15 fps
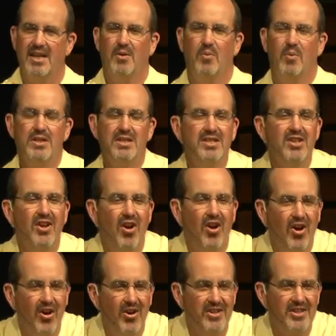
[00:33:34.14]
What's the
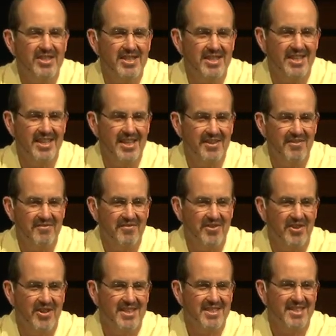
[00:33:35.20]
hardest thing
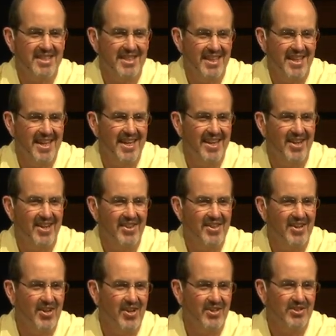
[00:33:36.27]
for us to lay on the
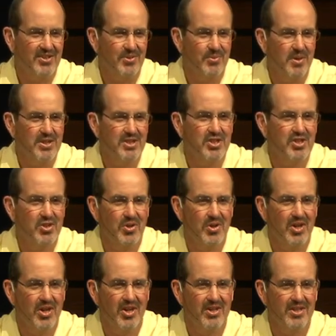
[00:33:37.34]
altar? What's your
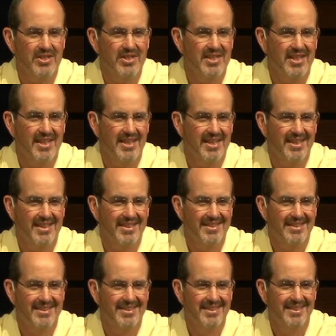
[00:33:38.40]
hardest thing?
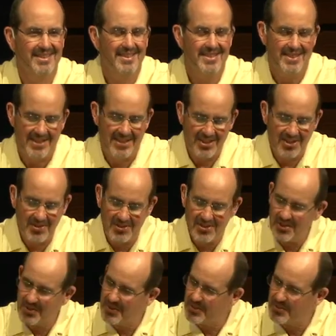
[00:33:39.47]
You know, it's
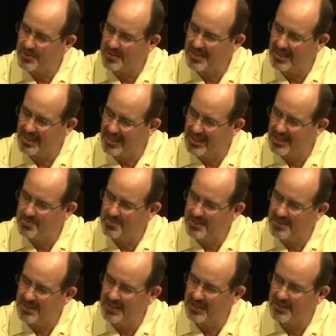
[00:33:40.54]
so interesting in this
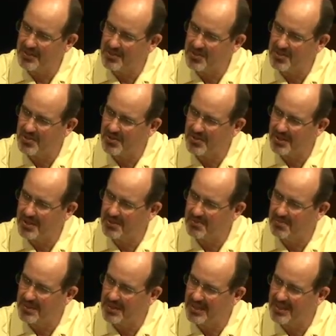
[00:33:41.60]
particular story
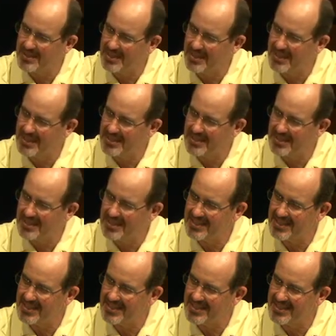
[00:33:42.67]
because in this
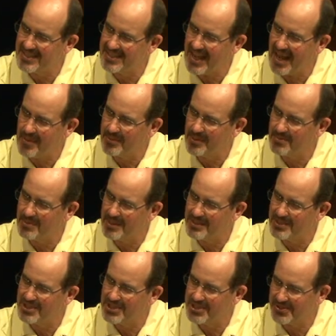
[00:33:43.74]
instance, it happened to be
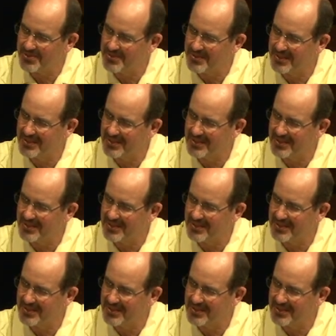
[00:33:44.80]
his children,